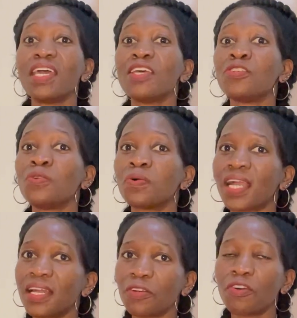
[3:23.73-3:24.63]
You
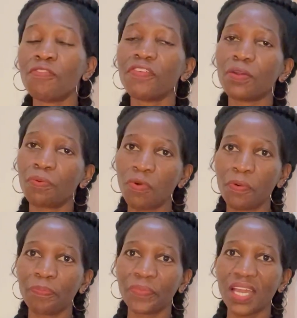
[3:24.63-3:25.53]
can go for a
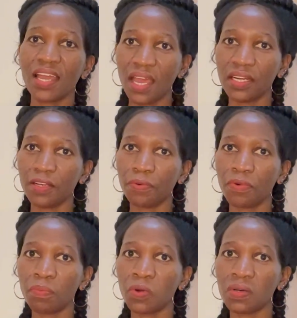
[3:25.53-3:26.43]
room, and the
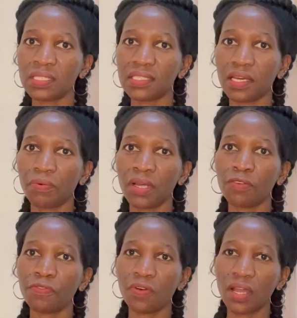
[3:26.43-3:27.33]
room costs
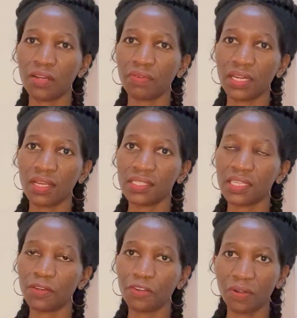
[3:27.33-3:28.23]
around
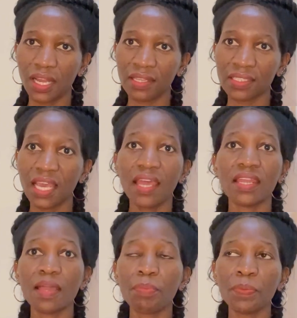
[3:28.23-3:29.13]
$410.
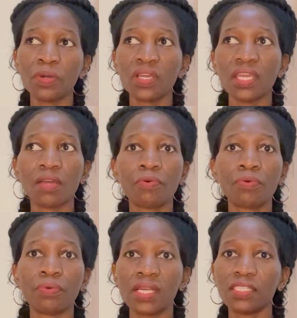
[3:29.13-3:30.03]
There are people here
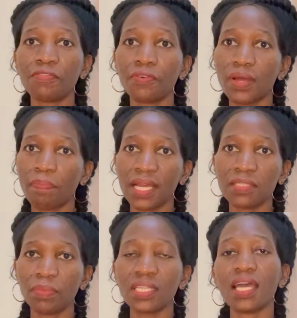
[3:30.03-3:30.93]
who rent a full
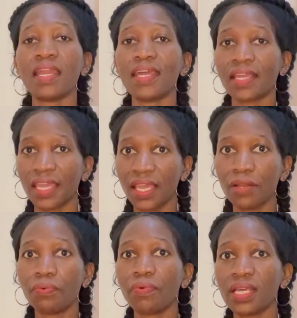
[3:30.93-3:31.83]
apartment and
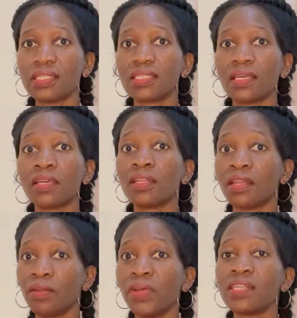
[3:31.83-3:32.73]
again
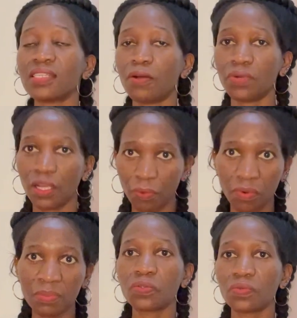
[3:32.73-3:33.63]
rent out the
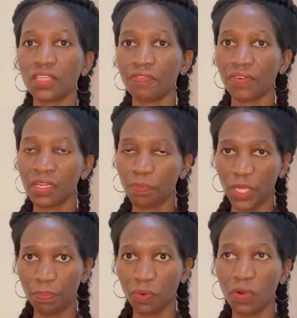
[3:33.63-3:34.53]
rooms to different
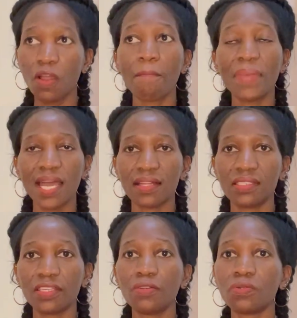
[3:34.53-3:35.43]
people.
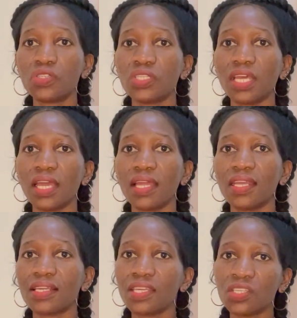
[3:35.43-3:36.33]
But you share
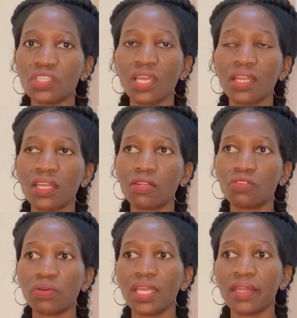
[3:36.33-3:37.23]
the kitchen, the
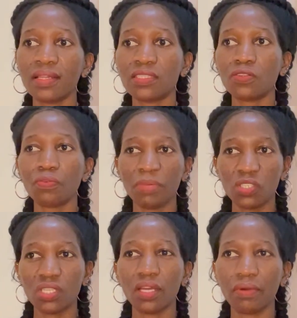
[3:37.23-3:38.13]
toilets, you'll be
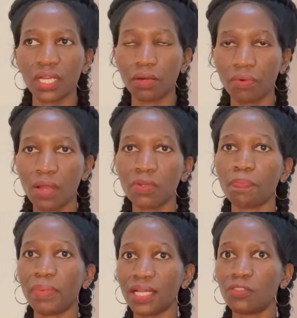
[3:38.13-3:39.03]
sharing
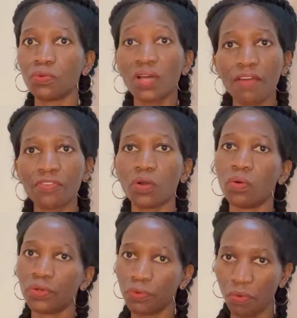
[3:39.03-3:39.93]
around, but you will have your
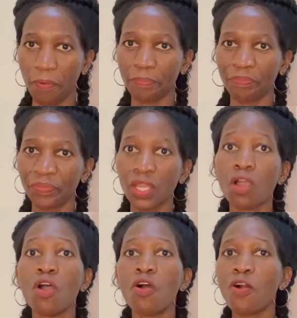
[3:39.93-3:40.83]
own room.
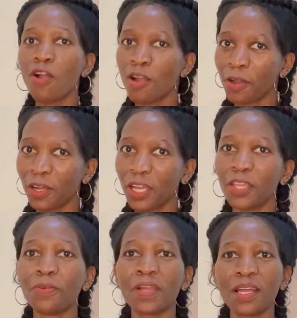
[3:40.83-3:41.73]
Or
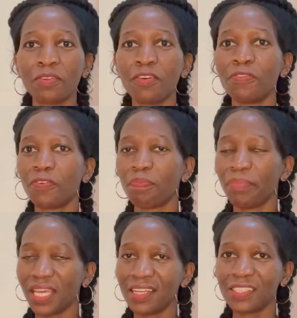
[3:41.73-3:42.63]
you can go for
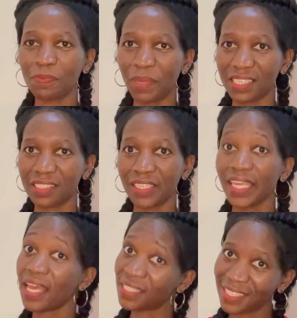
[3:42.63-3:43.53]
bed space.
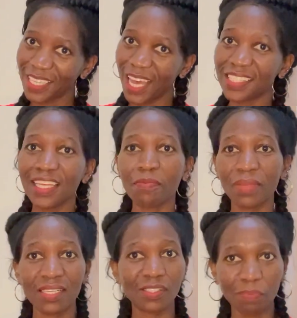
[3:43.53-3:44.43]
Yes, I said
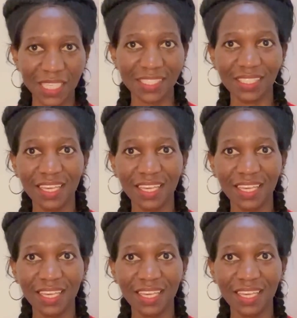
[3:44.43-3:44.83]
bed space.